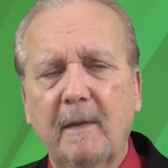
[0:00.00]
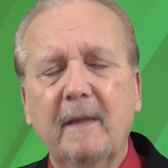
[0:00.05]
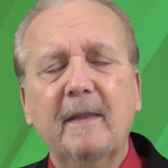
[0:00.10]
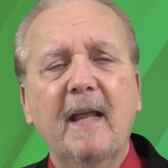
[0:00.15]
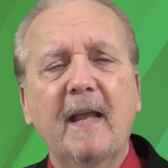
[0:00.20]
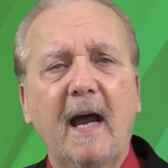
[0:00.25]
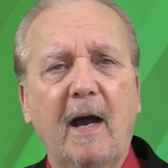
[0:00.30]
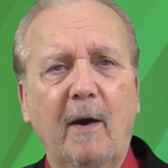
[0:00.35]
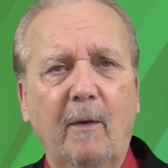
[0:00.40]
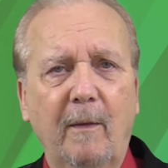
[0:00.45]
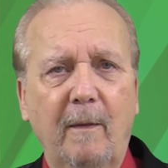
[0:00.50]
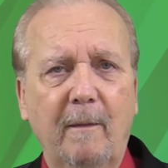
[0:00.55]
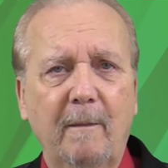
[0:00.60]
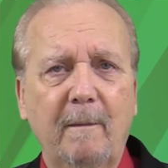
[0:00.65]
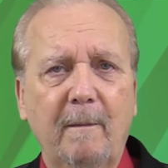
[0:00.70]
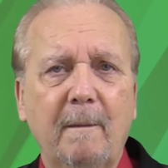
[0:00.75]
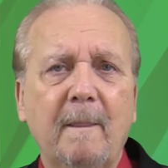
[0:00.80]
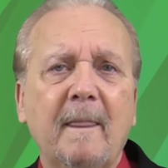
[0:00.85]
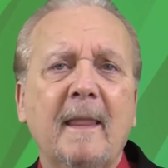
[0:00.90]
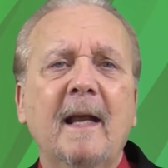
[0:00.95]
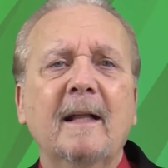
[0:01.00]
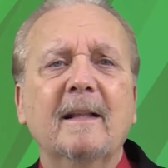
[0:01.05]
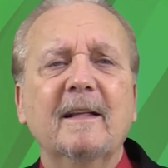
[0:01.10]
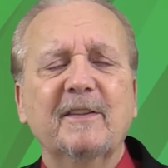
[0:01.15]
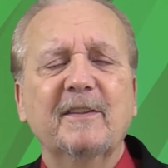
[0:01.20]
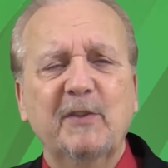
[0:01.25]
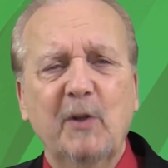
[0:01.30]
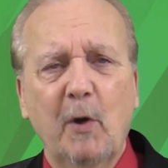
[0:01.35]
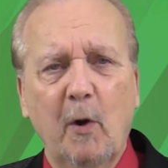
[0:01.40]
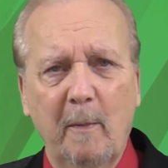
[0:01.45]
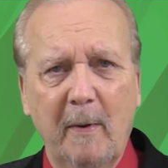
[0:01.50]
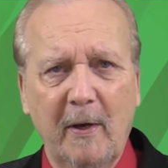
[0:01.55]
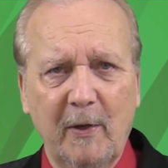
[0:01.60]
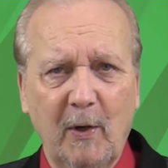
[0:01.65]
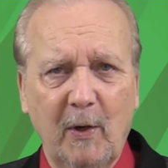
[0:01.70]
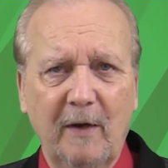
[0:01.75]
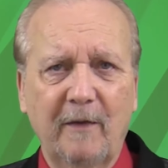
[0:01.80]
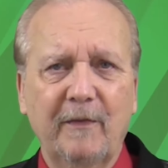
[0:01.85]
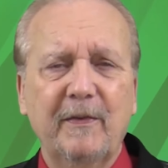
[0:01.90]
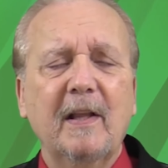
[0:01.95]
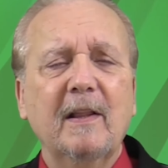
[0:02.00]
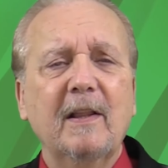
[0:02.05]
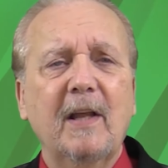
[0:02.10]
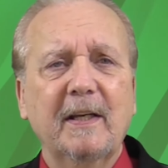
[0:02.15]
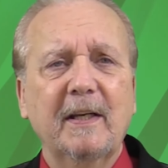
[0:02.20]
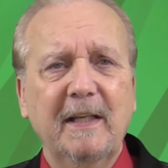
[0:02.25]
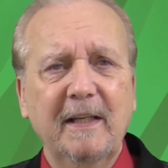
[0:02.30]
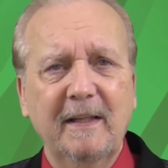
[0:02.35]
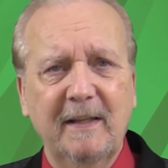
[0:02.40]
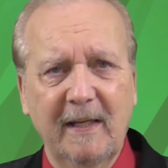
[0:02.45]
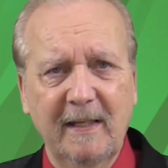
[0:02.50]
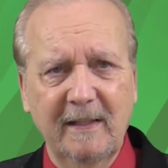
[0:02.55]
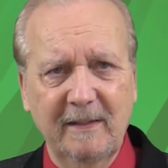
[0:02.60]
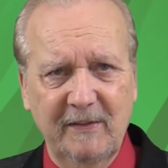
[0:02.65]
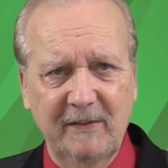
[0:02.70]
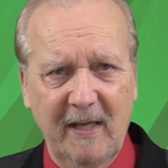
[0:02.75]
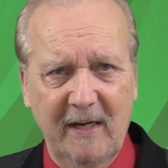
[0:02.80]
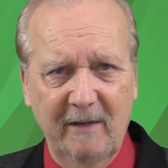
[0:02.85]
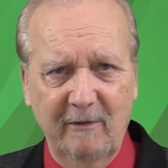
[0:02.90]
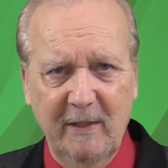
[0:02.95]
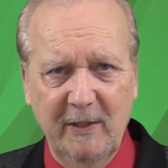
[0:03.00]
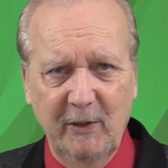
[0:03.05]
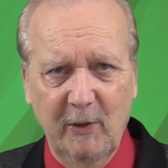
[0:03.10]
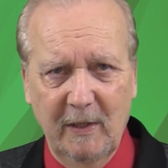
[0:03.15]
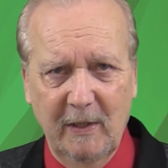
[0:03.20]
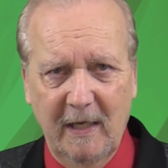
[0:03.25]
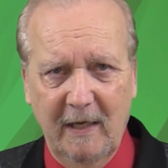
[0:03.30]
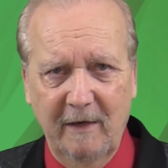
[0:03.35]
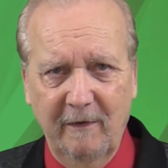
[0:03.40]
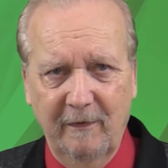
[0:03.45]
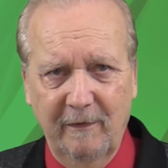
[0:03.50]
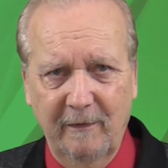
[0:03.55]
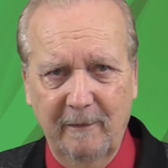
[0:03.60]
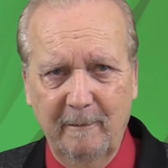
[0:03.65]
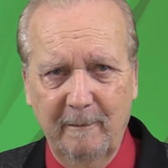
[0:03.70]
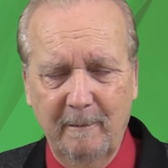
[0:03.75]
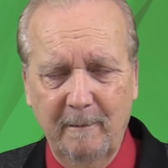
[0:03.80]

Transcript: Now, let's know about all the lucky things that are in your life.